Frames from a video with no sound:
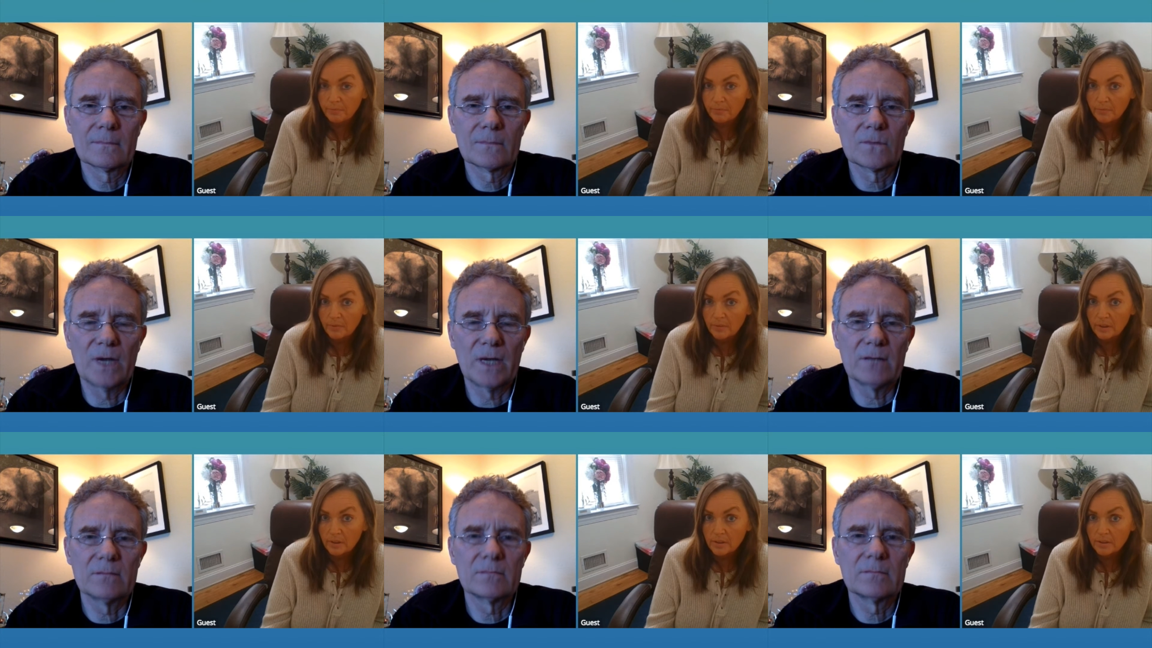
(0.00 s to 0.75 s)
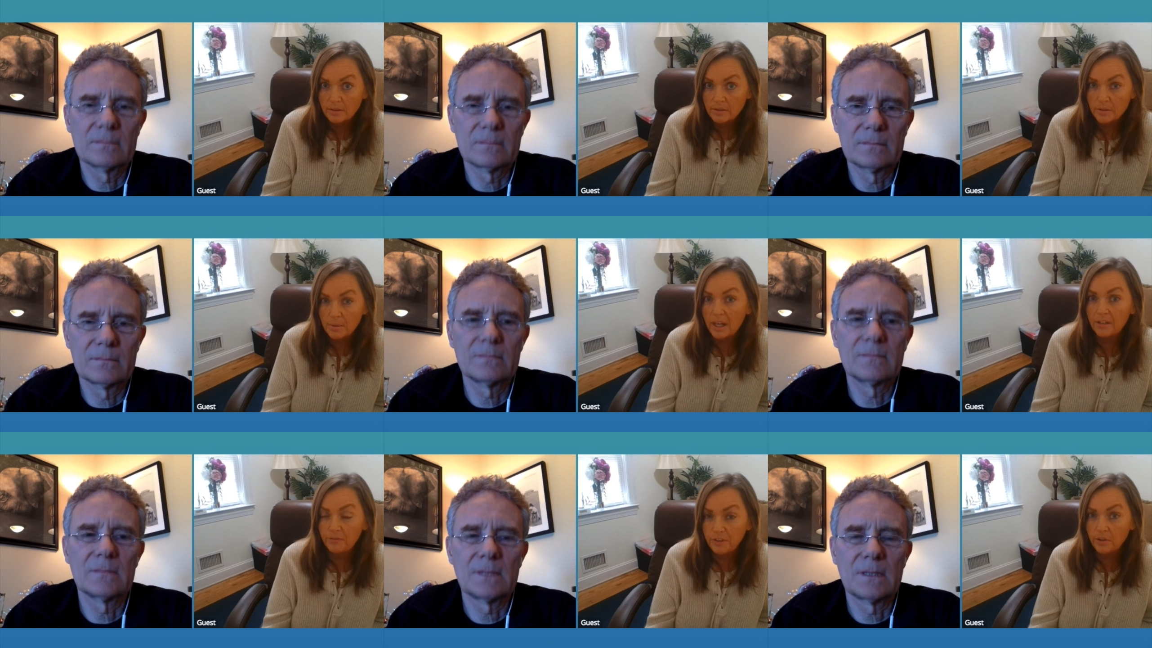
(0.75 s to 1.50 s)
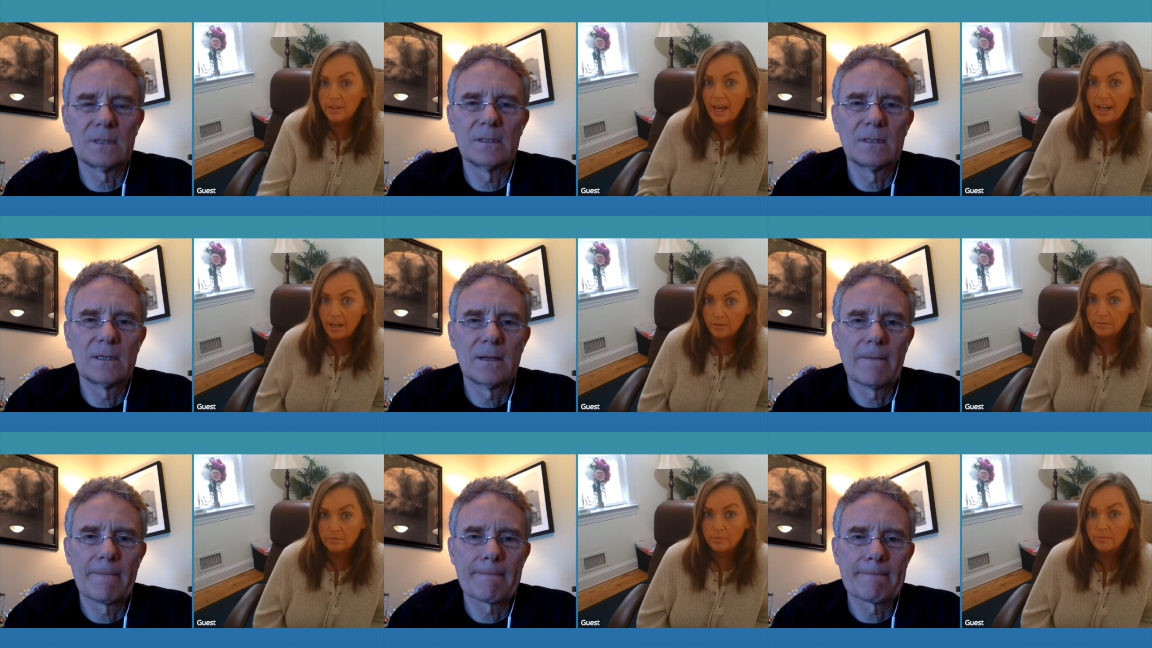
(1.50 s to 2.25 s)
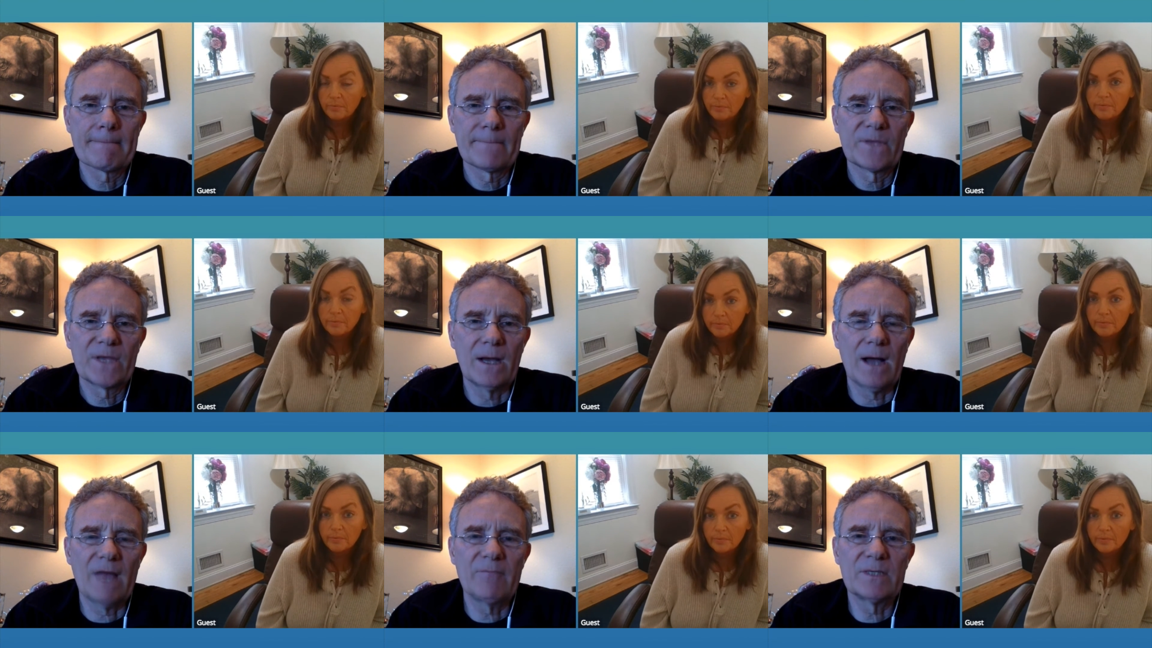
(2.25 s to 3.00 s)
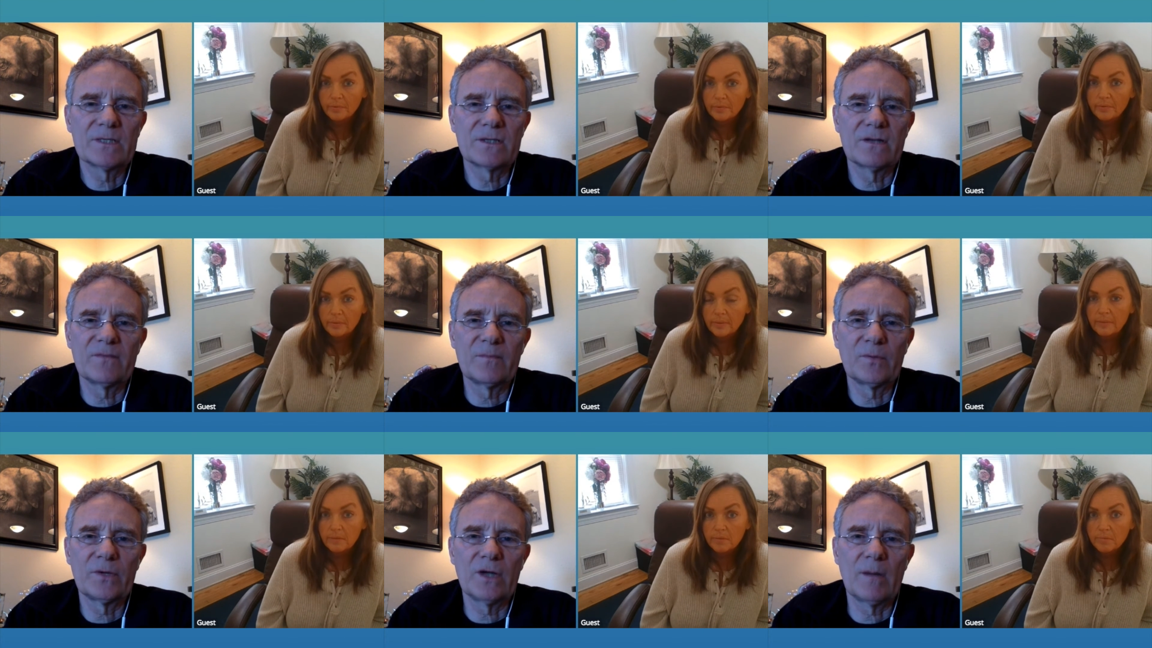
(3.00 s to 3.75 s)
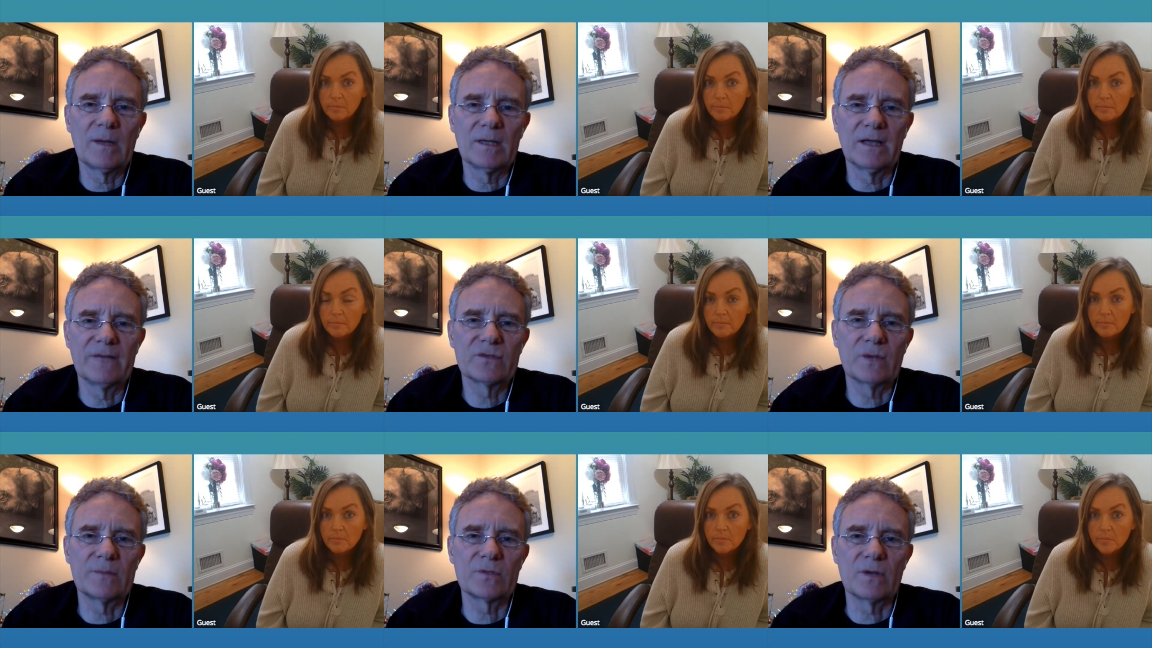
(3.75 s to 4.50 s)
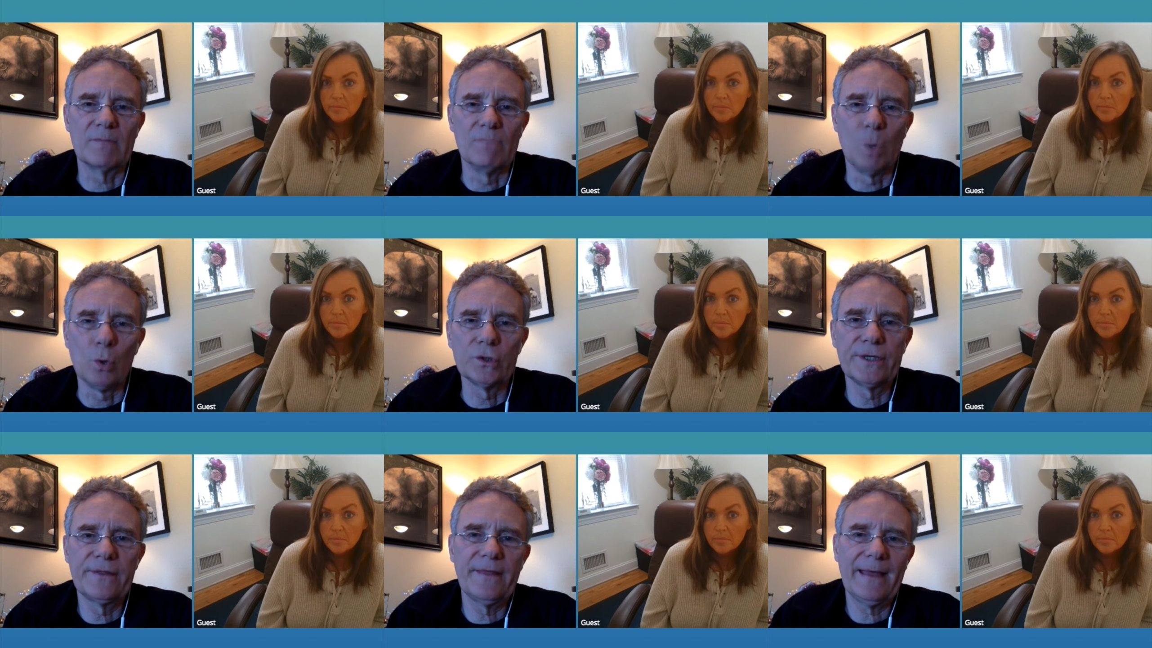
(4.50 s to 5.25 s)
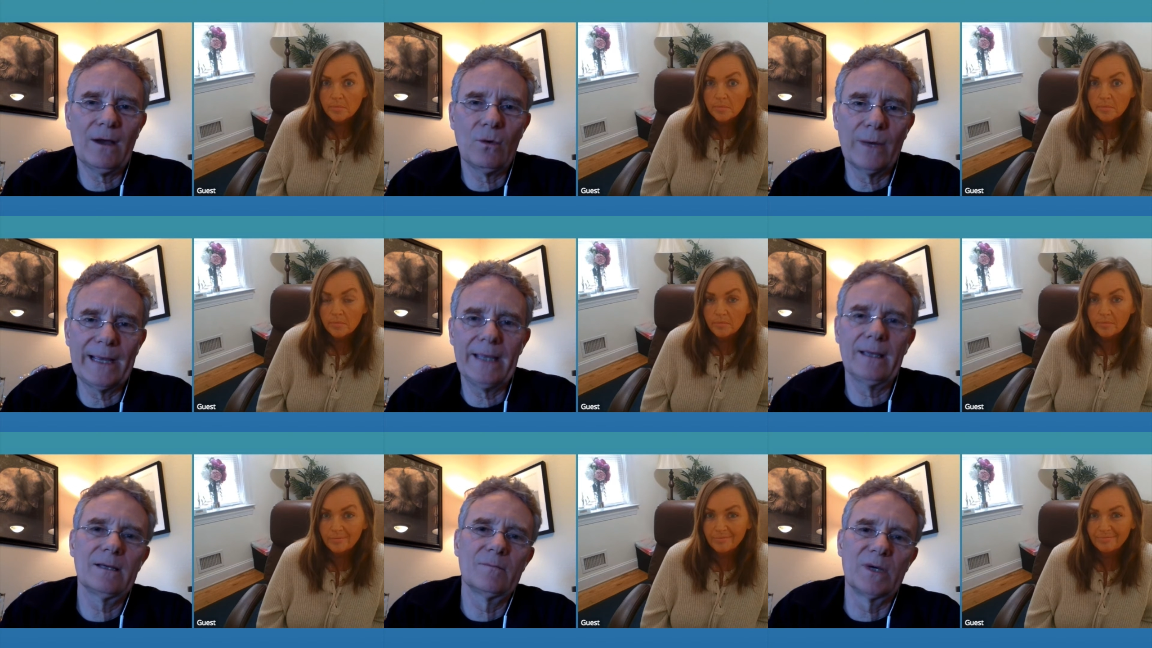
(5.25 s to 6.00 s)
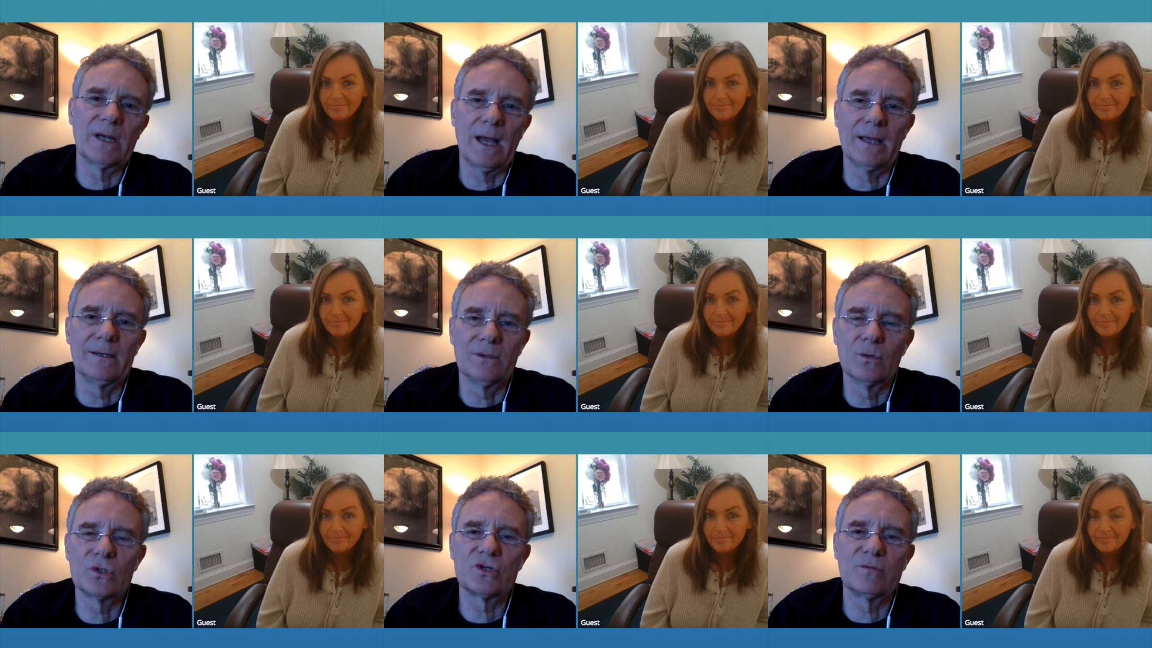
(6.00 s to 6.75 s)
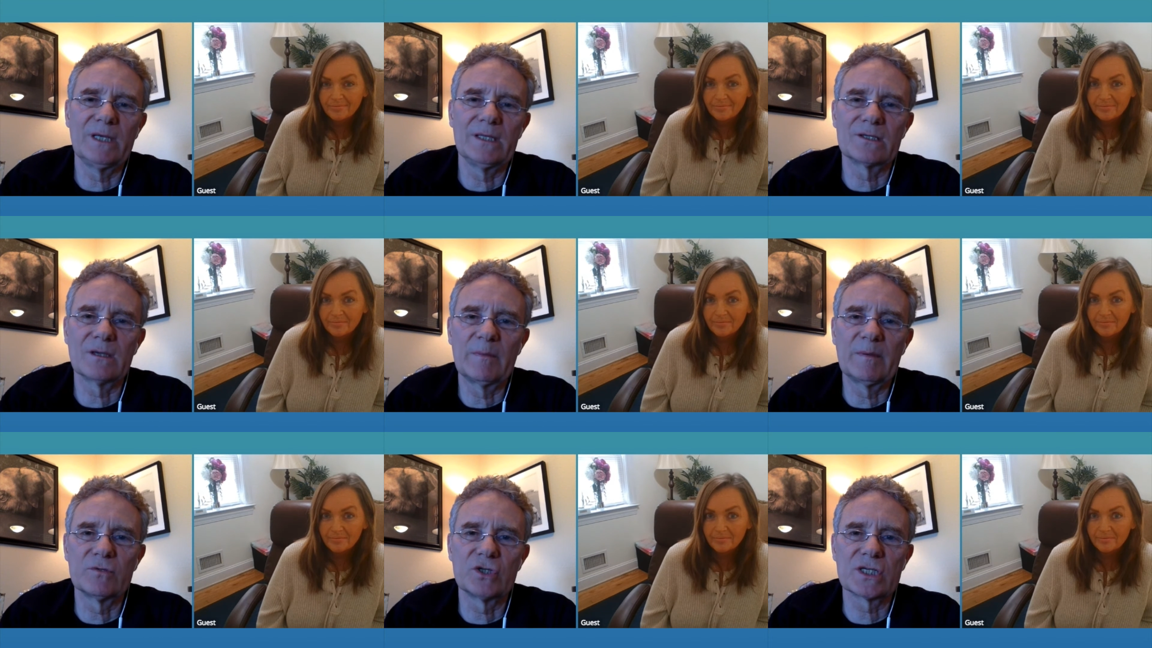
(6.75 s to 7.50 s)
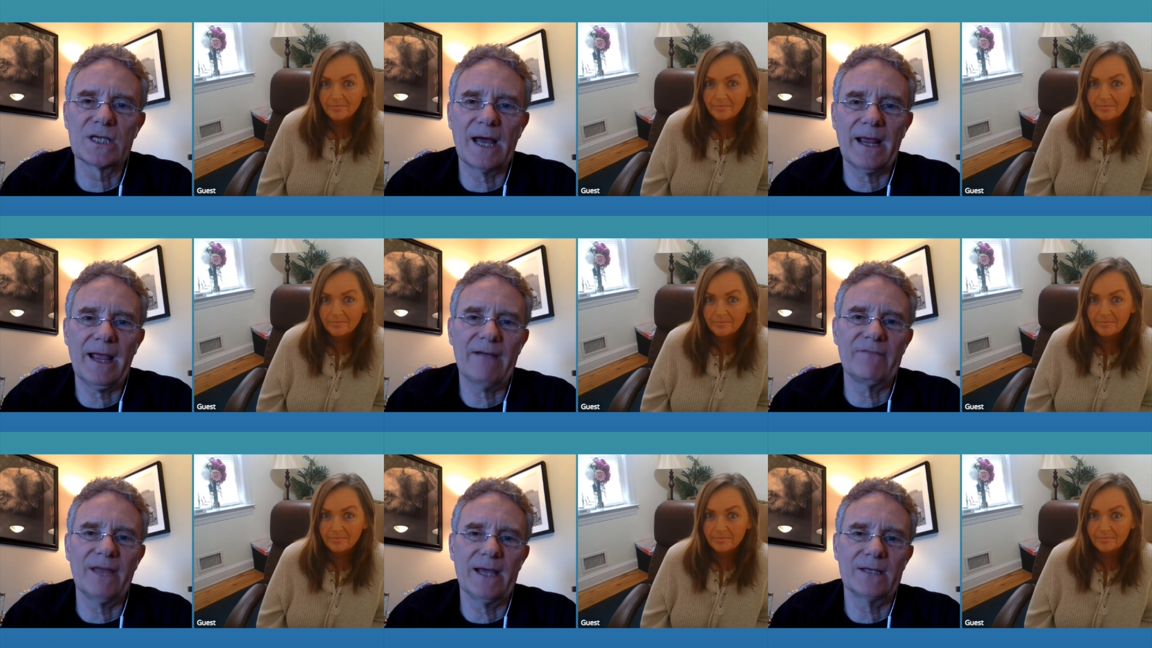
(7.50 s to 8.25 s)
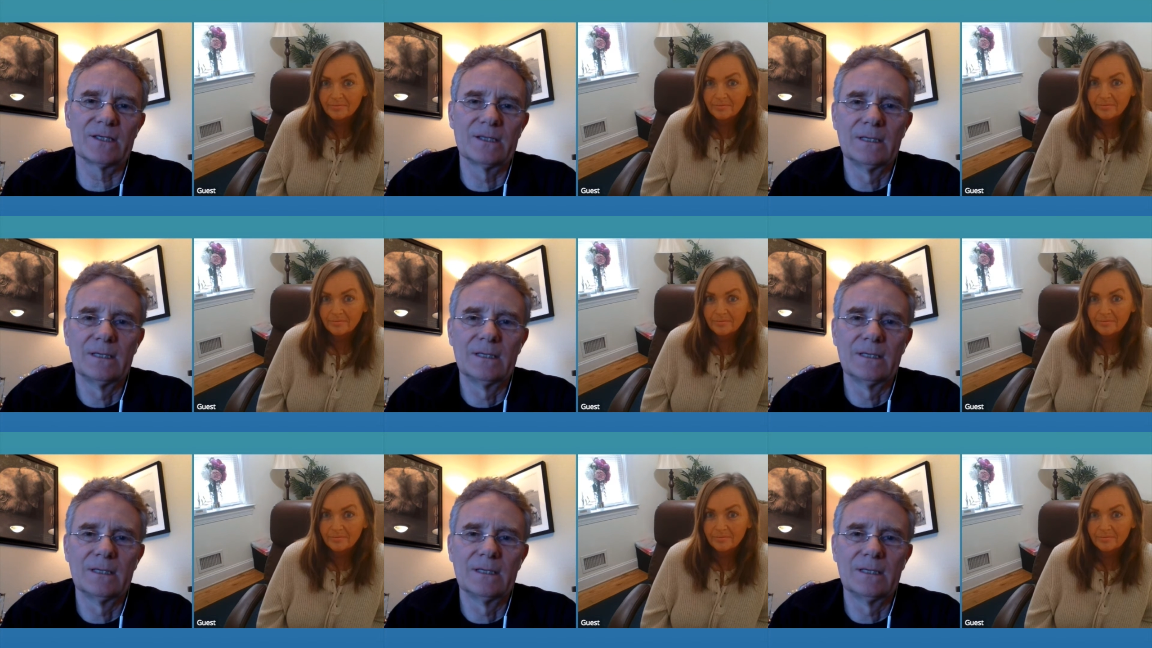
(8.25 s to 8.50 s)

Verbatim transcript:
Speaker 1: Right. We got to figure that out.
Speaker 2: Yeah, I've been self employed all my life, so I'm sort of molded that way, but I know what you mean. Some people just got to have that